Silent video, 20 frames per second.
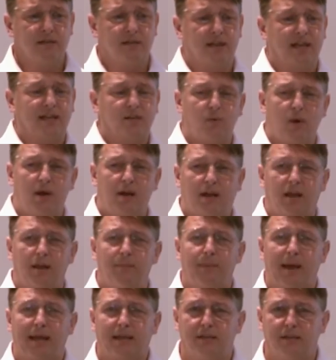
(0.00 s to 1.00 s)
So that's where I
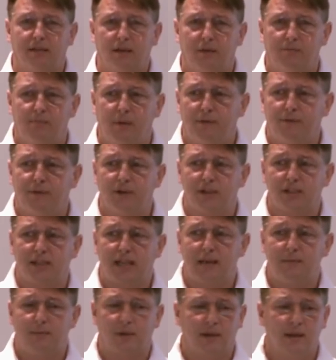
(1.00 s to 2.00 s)
come back to my first
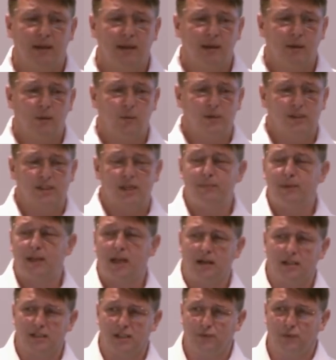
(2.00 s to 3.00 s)
statement. When
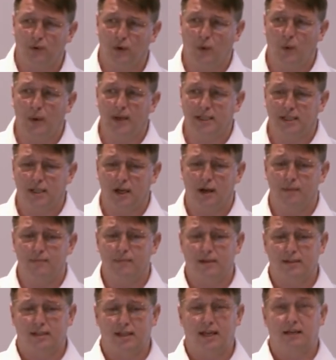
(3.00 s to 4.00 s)
somebody asks for a
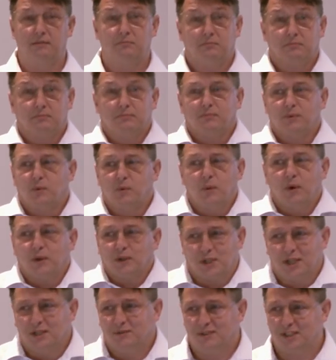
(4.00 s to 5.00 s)
QuickTime, I say, well,
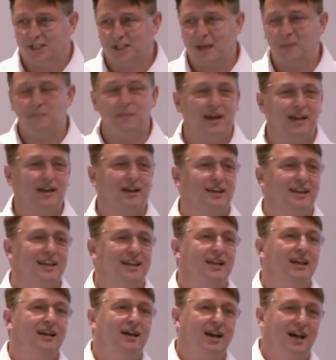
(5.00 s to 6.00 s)
what does that mean? I
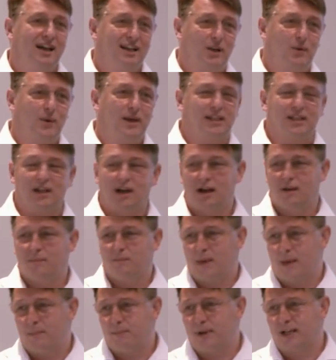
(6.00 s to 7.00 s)
need
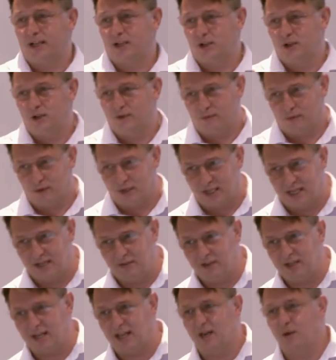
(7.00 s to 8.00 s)
QuickTime MPEG-2 for a
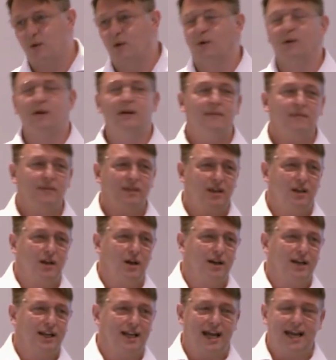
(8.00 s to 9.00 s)
DVD, or
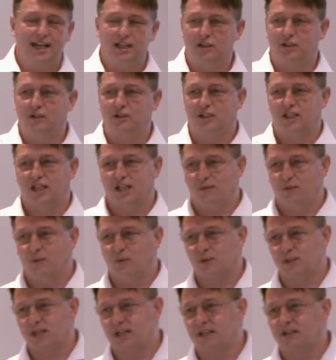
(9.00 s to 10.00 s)
I need a
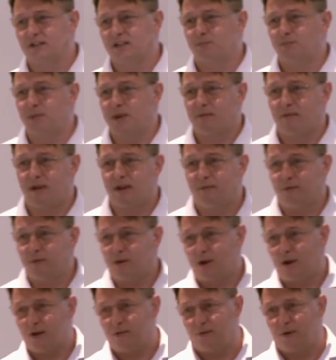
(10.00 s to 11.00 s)
H.264 set at this bit rate for
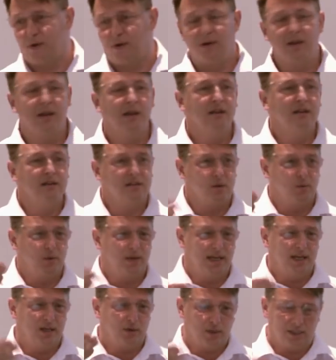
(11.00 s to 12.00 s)
an iPhone. So we
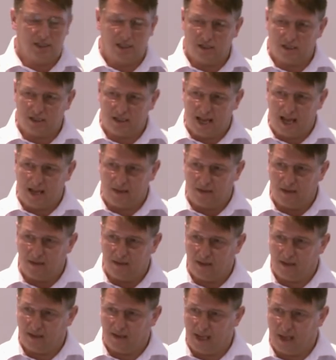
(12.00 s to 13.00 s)
need to actually understand
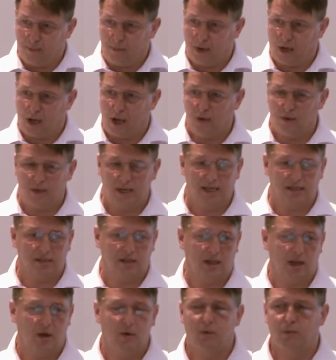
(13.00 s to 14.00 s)
the deeper codecs
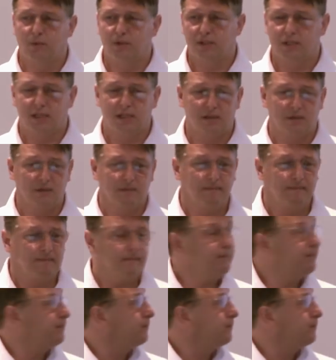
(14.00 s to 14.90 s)
that go on with the system.